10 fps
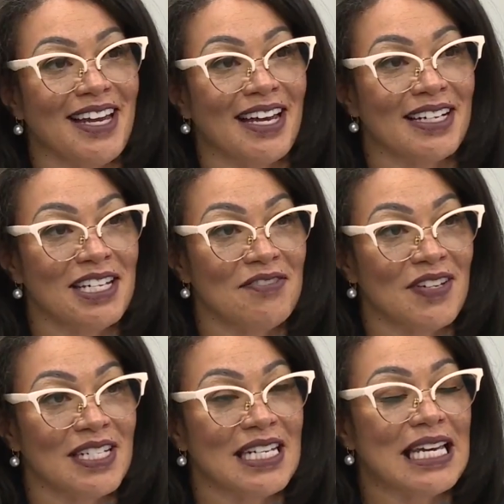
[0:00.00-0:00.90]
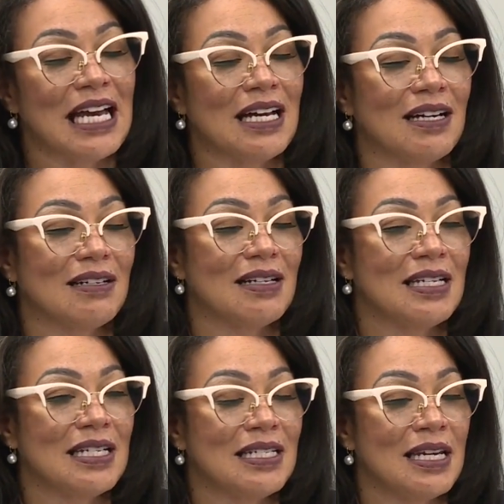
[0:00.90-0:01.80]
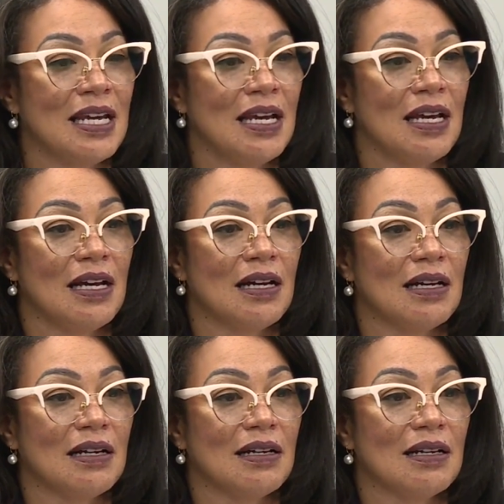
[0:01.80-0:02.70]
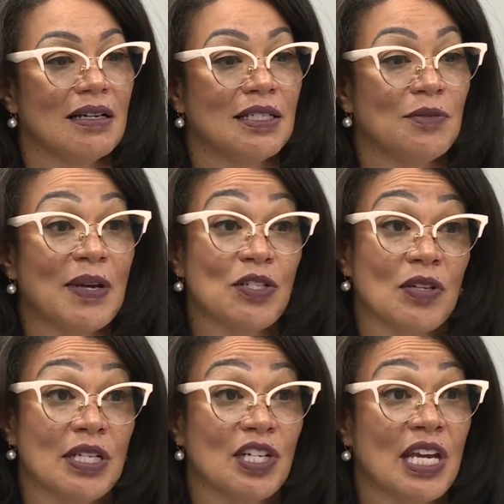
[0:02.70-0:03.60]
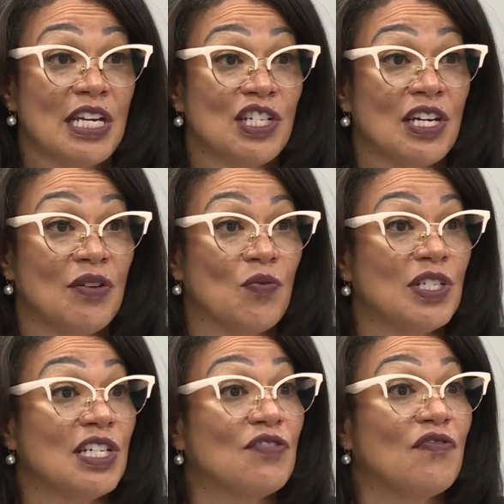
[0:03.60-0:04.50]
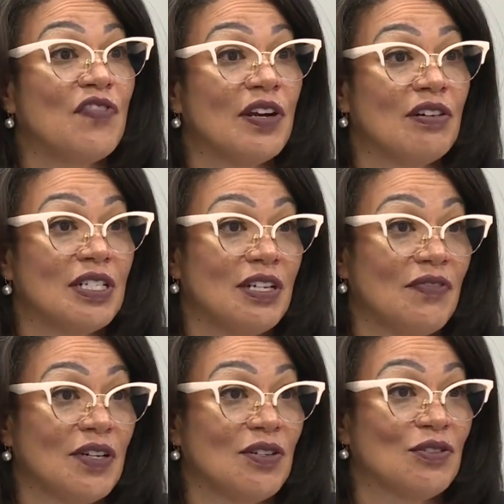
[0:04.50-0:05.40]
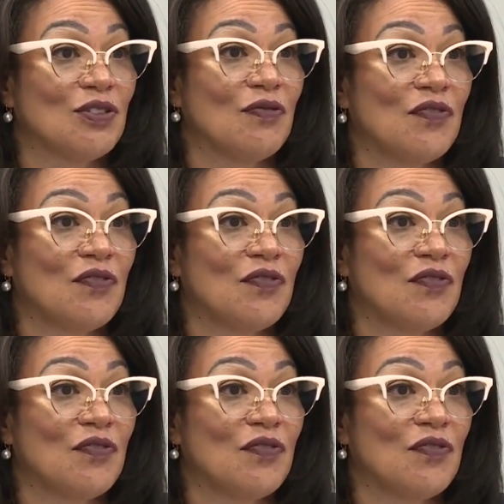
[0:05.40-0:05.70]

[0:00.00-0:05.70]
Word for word: not even uh, in uh, special education, which is very difficult to